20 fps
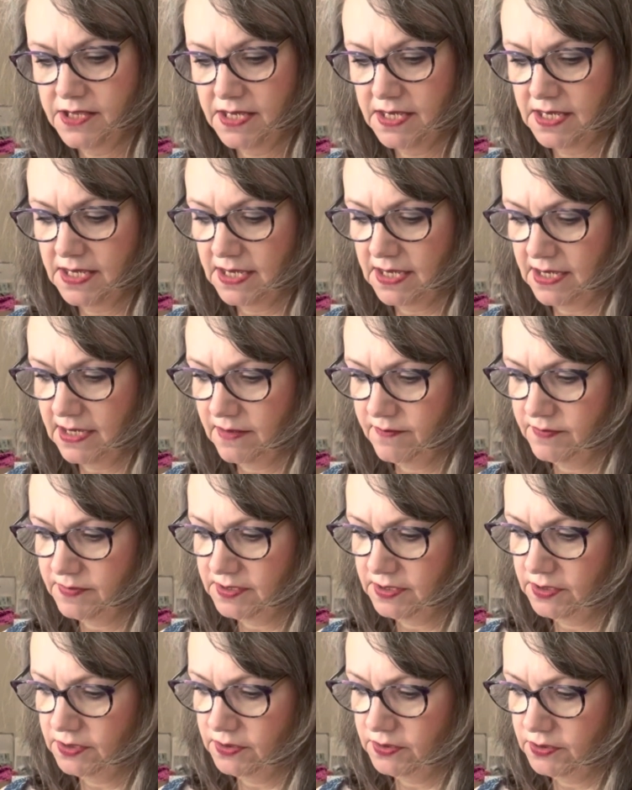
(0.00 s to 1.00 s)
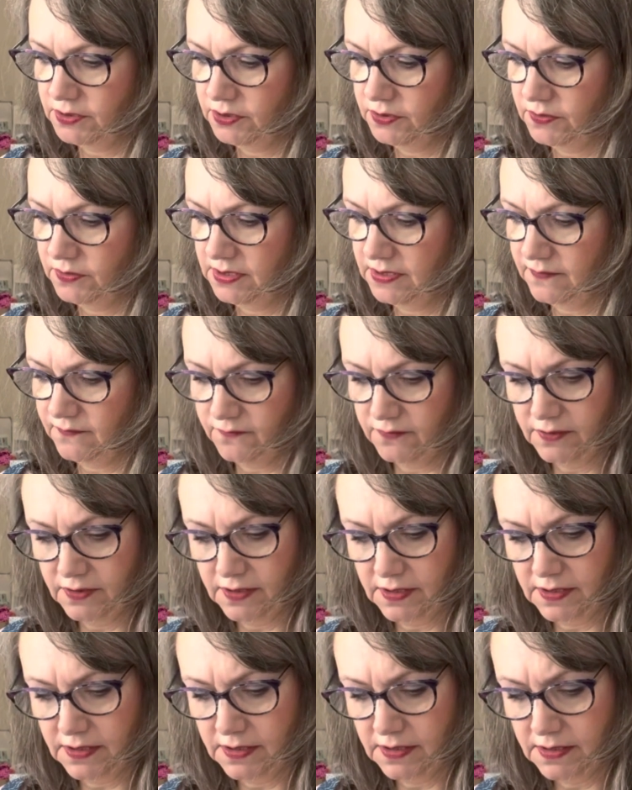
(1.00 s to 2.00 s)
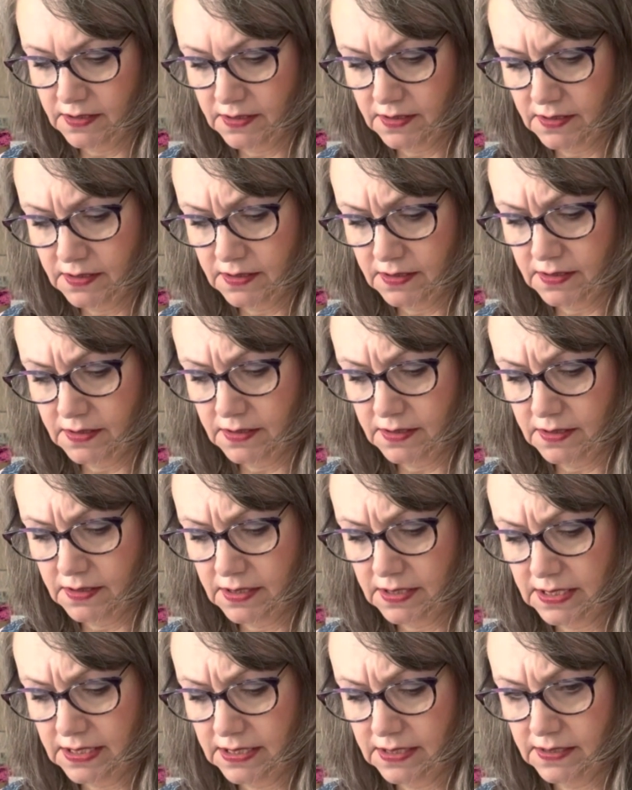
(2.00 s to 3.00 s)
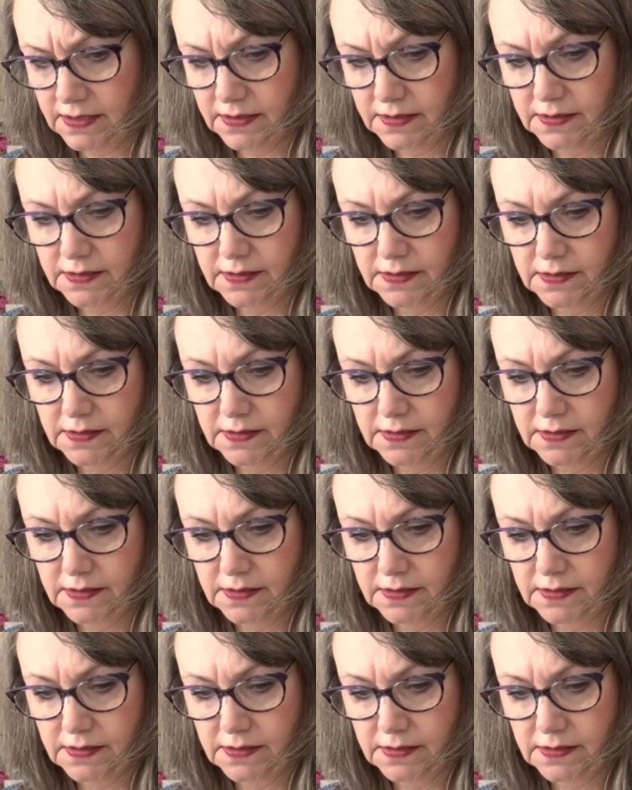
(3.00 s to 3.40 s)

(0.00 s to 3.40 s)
it comes in 2 different colours.